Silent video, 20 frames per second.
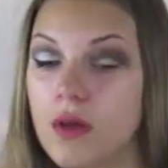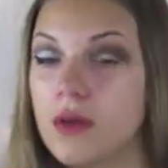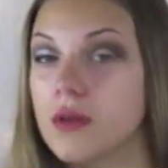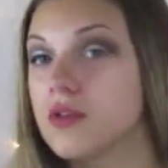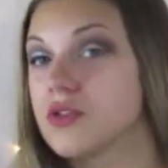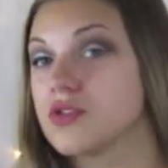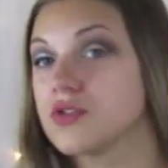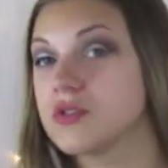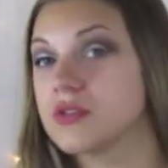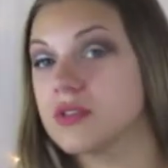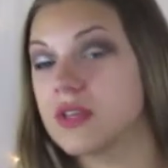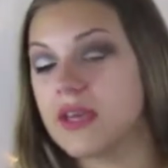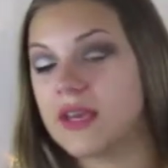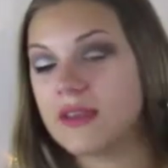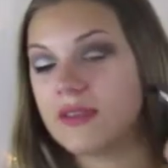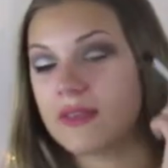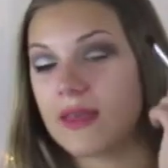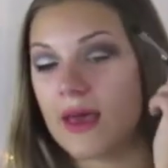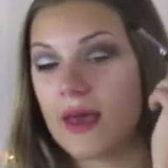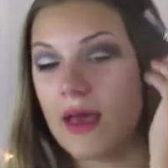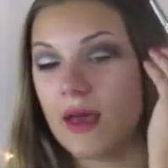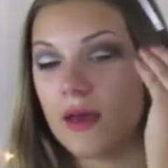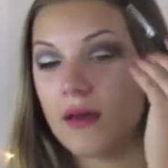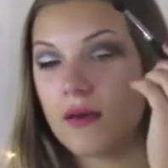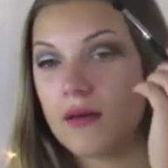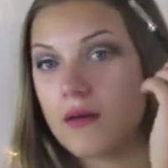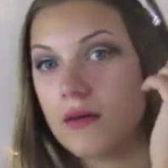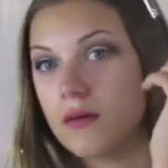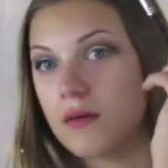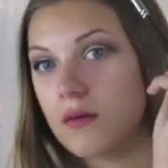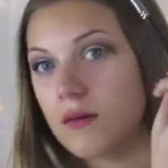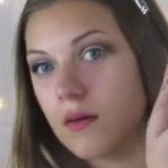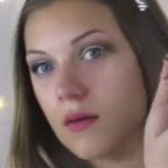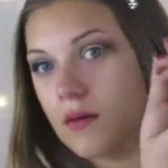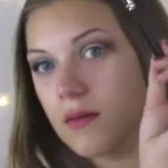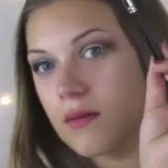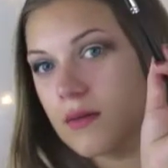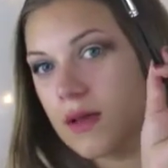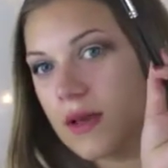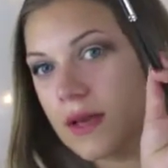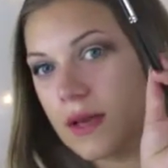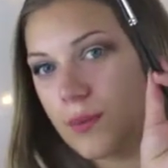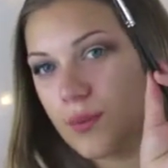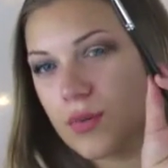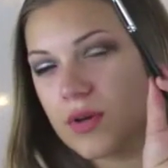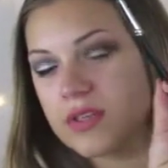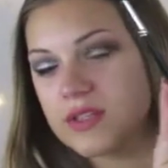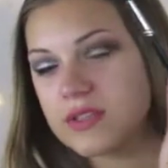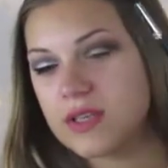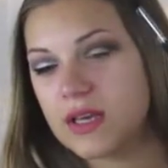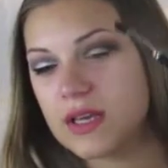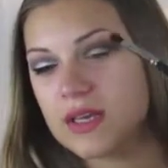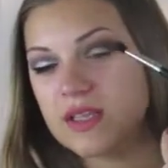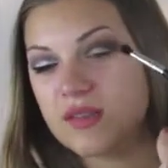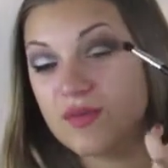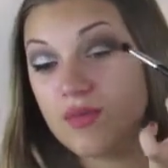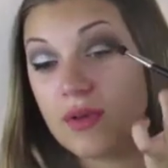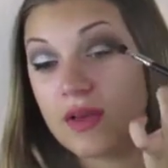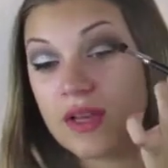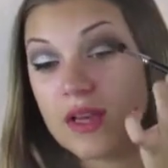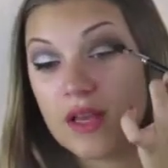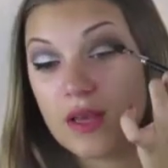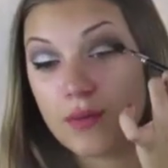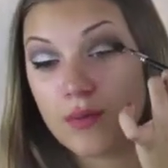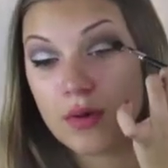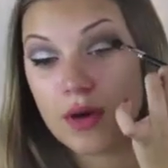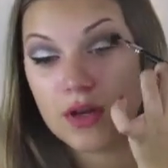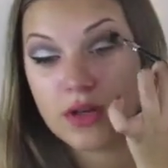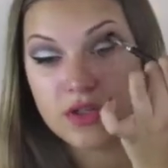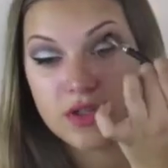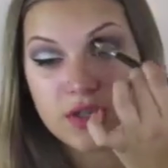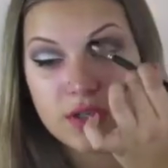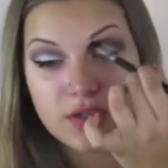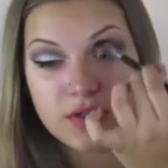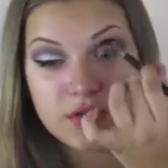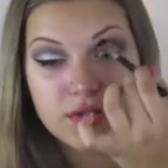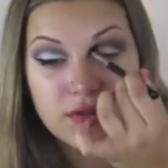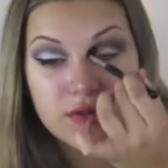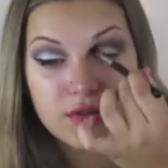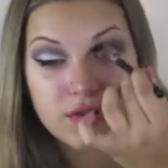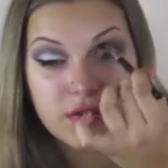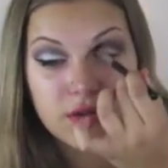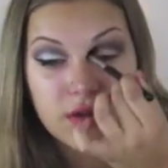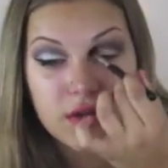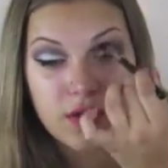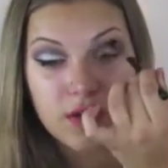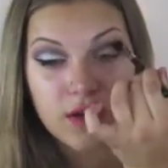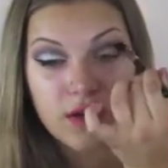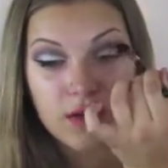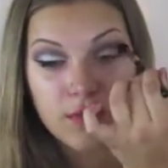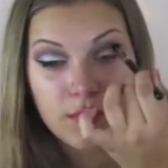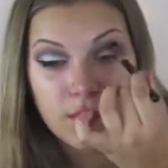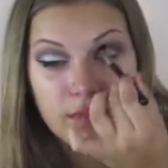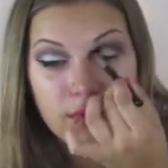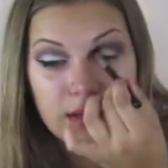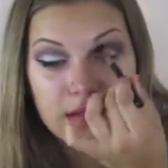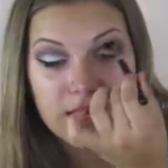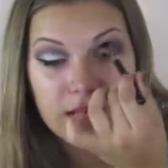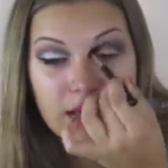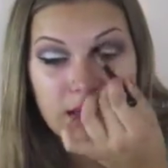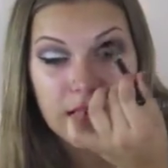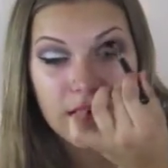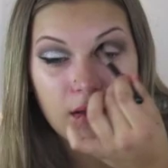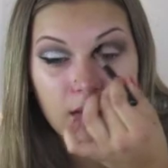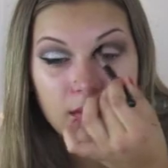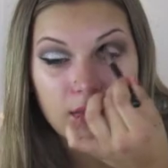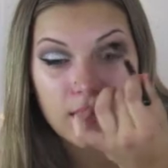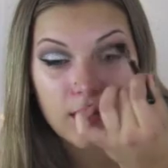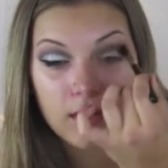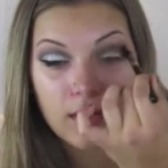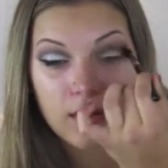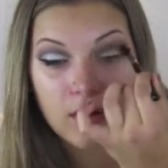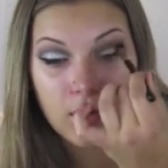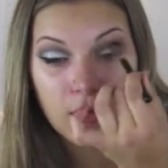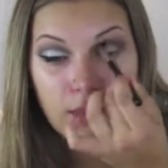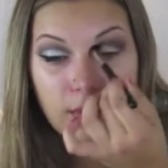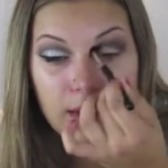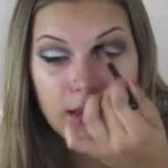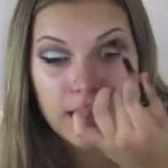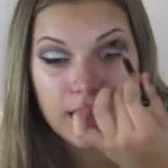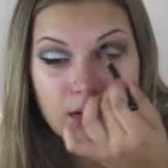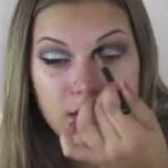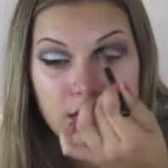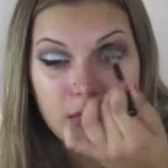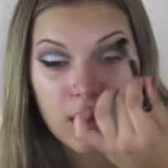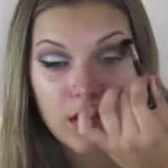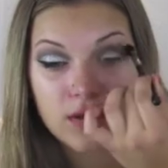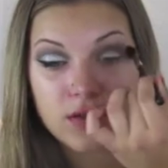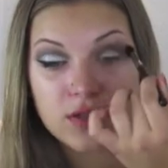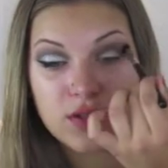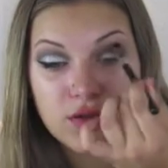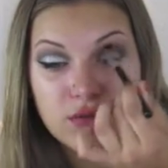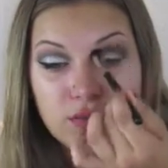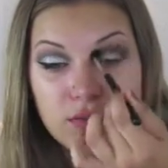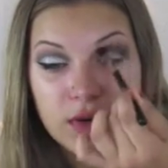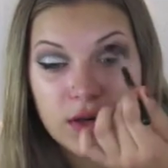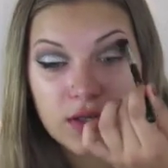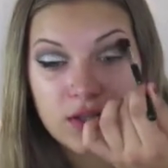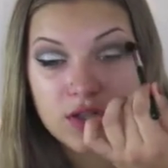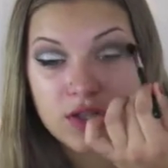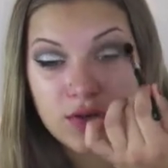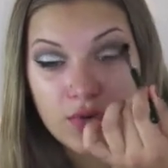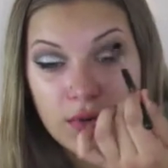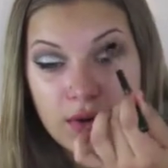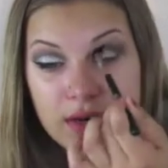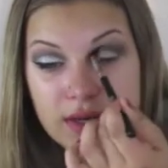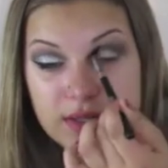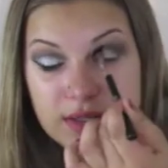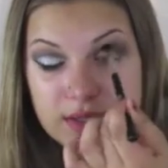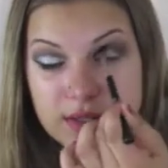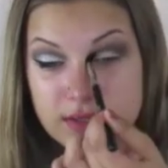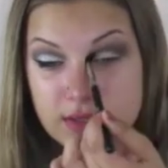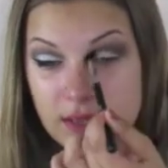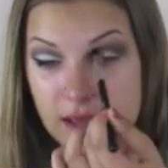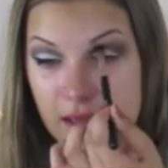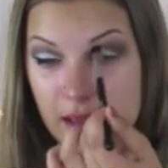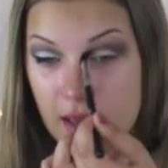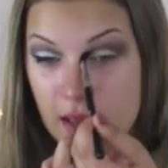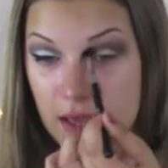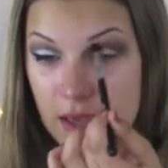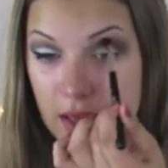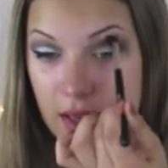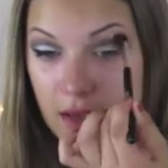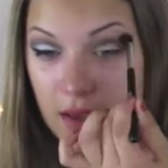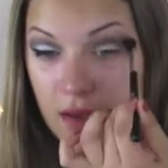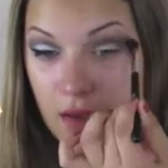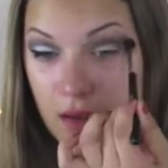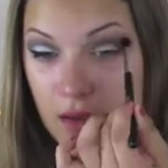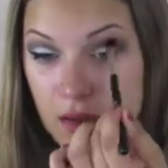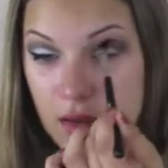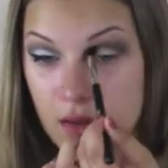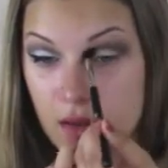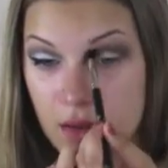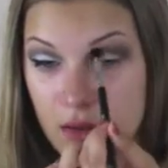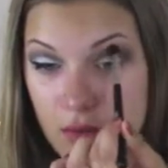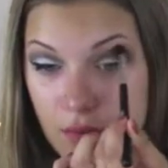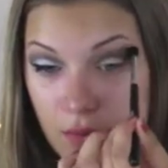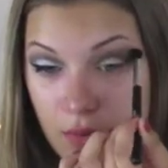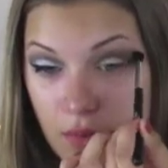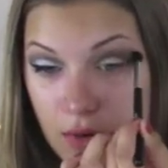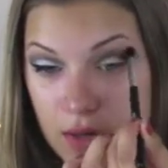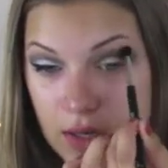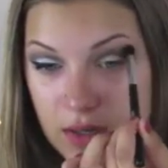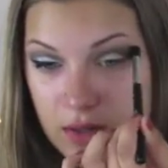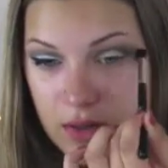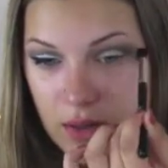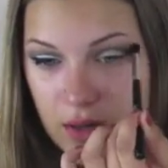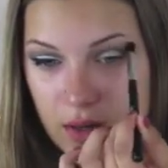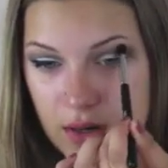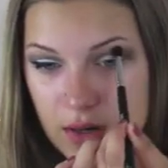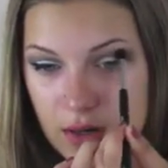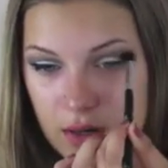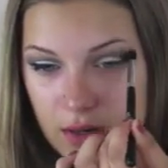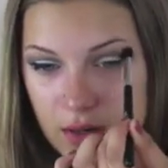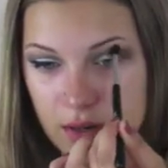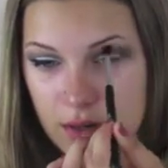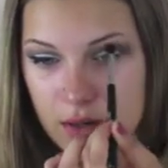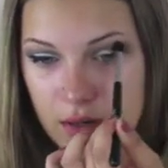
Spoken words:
And just take that like precise blending brush and just blend it out a little bit, not too much. You want it to stay pretty dark.